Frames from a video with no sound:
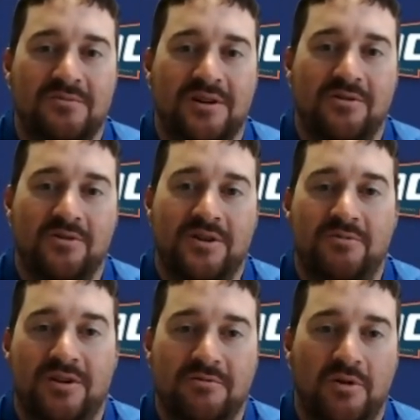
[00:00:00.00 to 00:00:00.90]
But
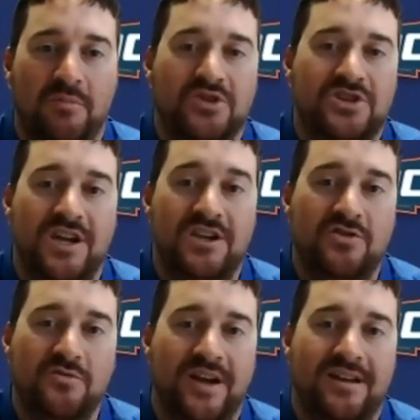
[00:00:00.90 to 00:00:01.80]
we appreciate
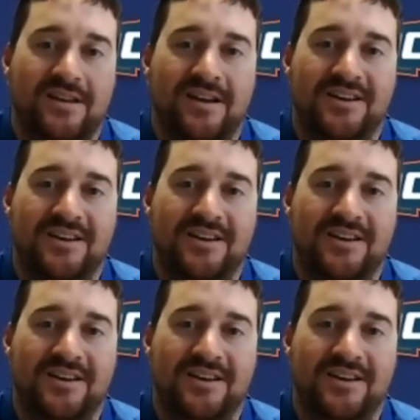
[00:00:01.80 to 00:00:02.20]
you, man.